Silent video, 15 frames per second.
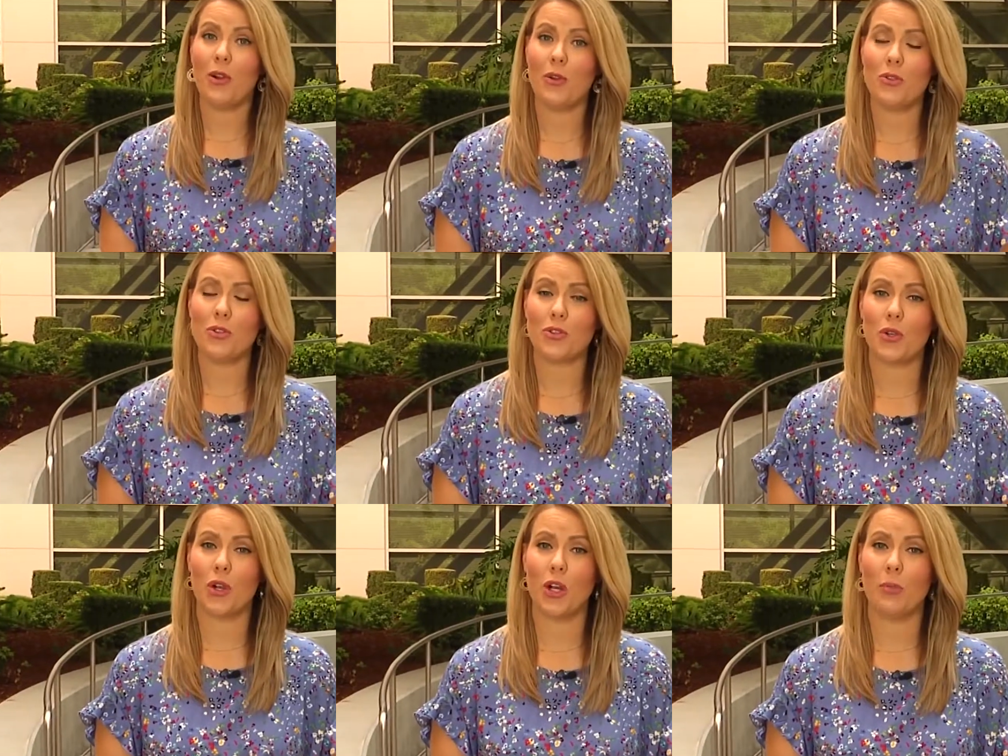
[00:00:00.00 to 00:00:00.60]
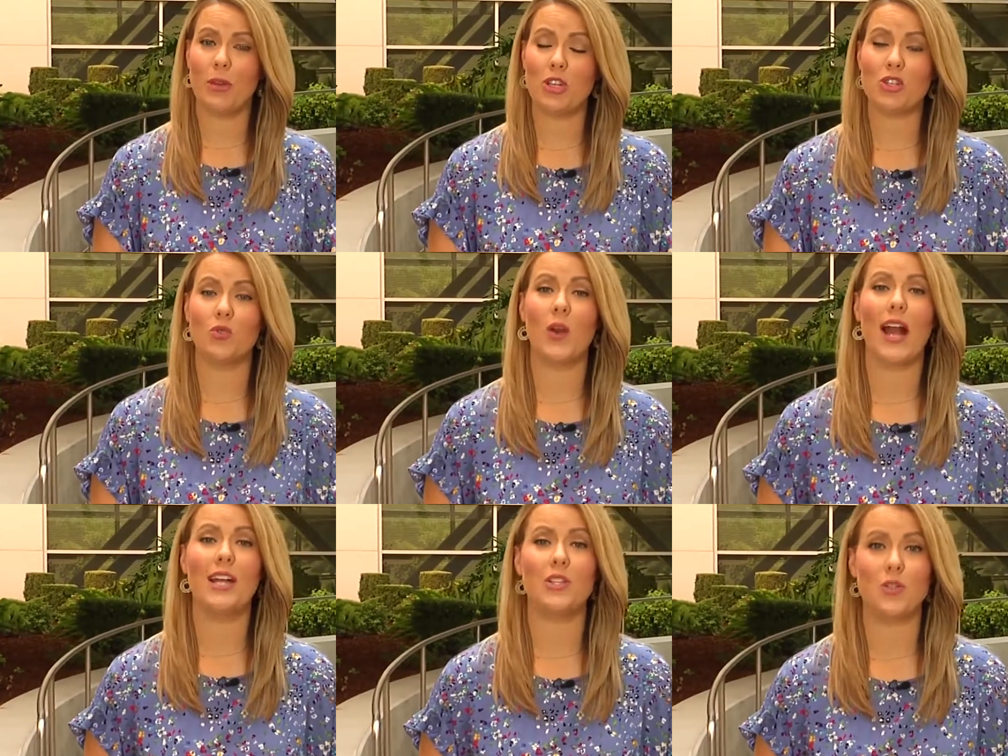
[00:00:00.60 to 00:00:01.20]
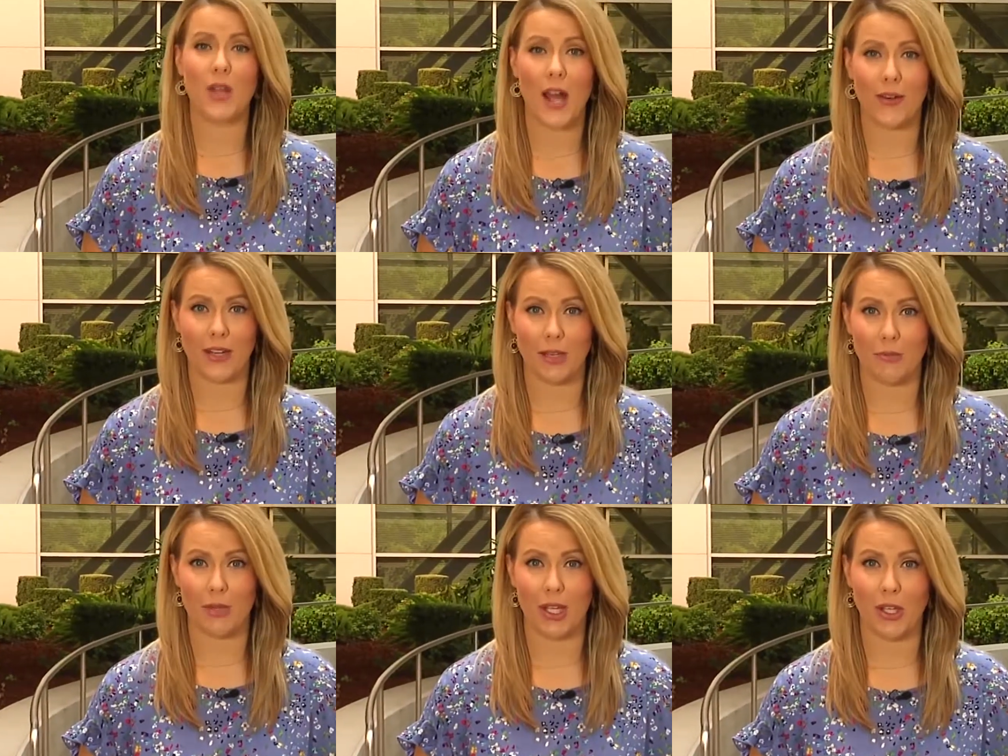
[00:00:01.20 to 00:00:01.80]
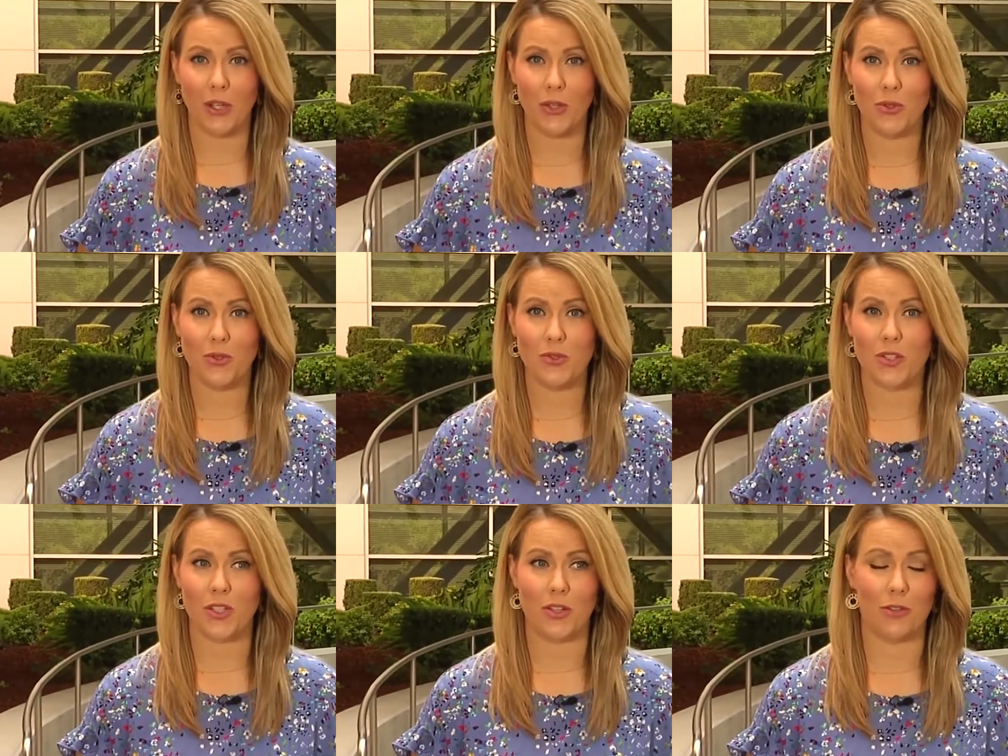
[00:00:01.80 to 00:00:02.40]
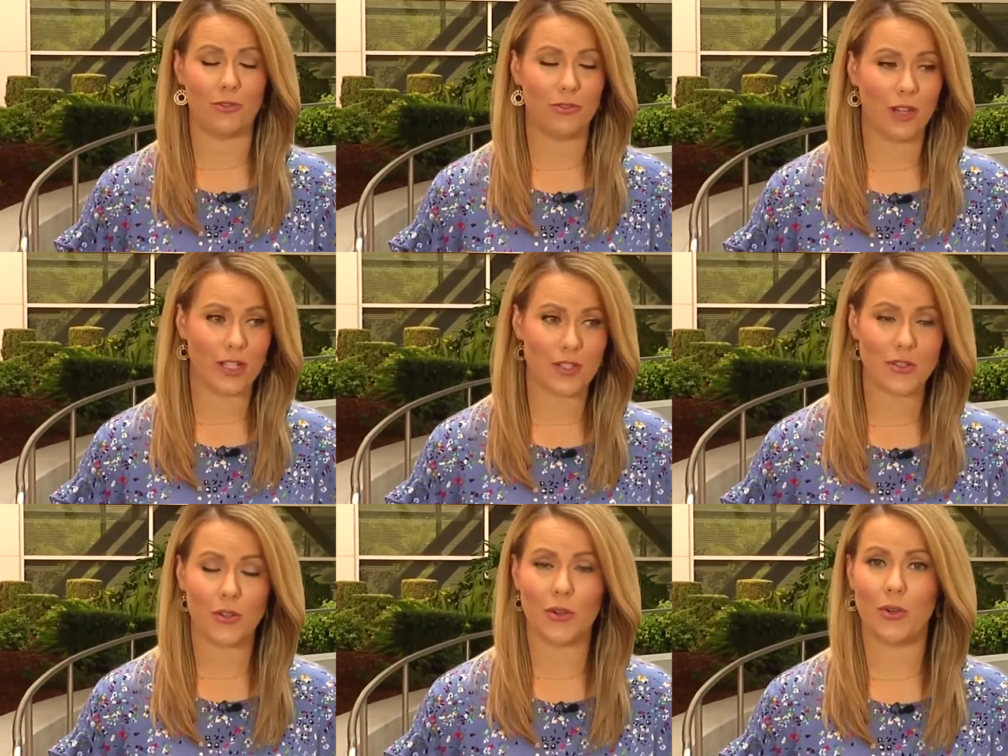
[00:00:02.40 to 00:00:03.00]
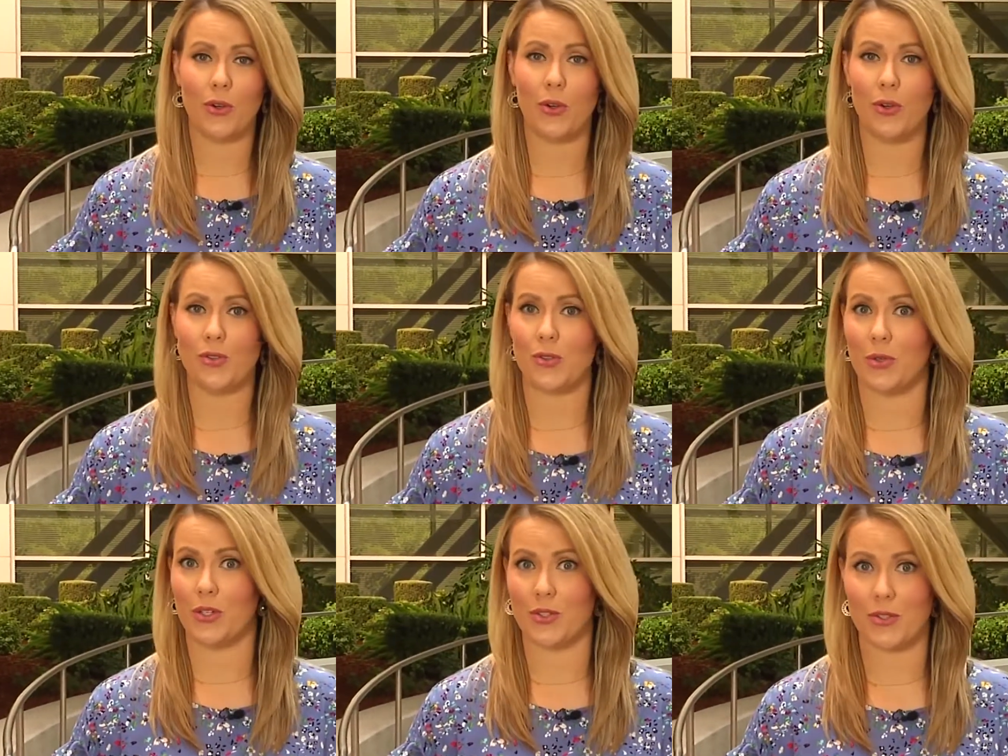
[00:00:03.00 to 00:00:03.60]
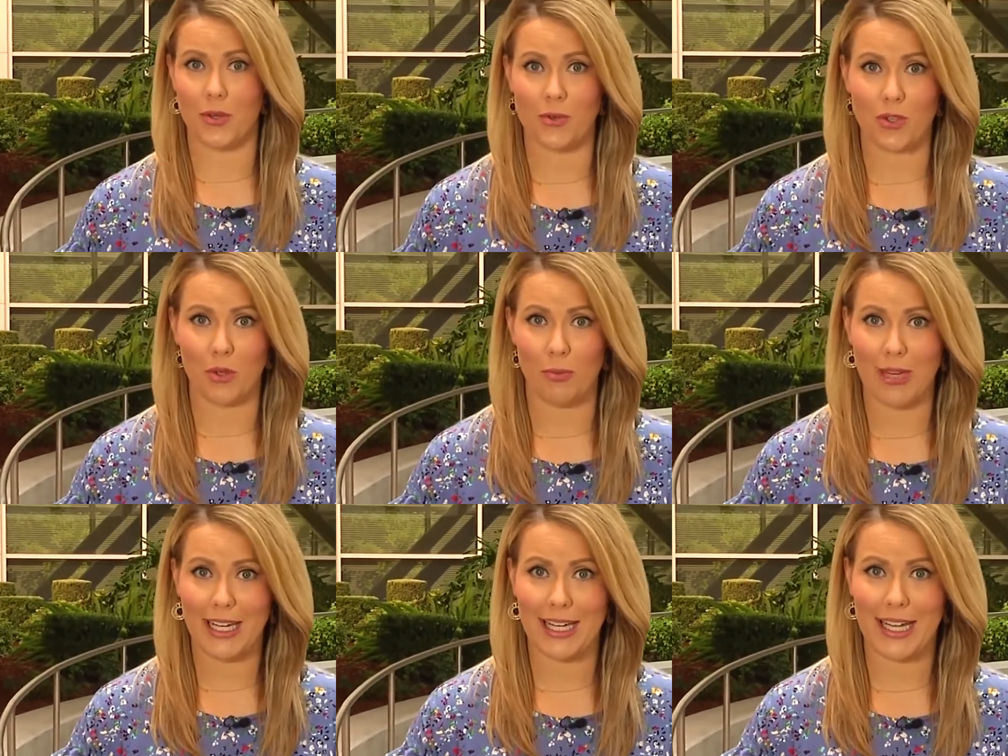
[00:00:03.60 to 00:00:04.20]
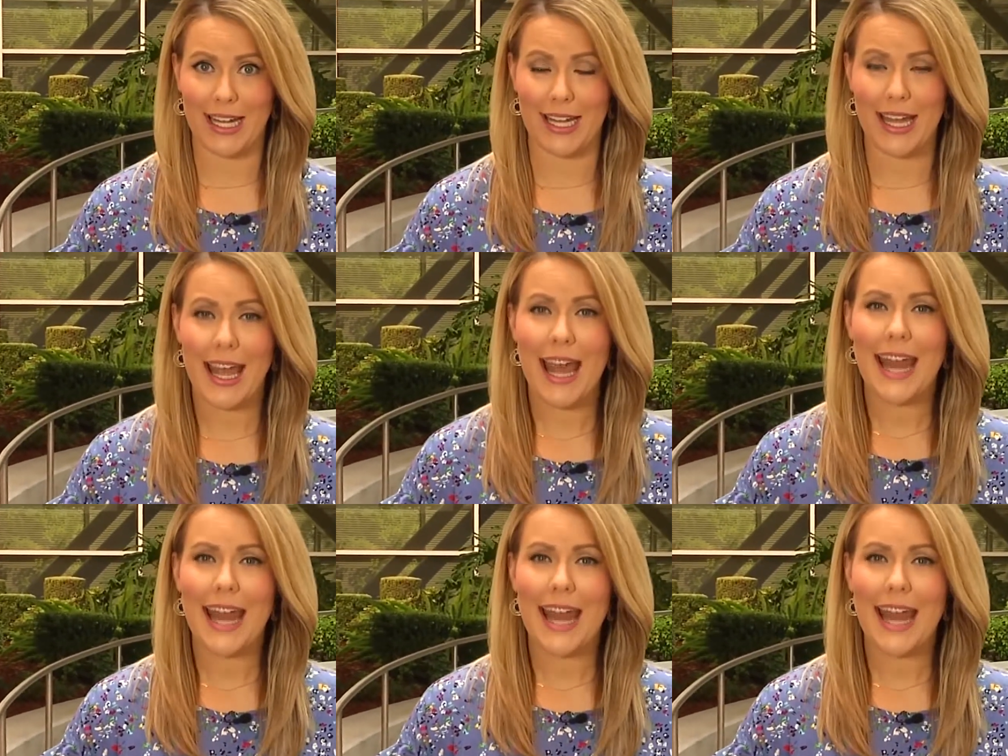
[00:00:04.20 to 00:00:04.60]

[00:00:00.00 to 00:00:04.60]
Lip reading: heard the term dry drowning being used in your friend circles or on social media.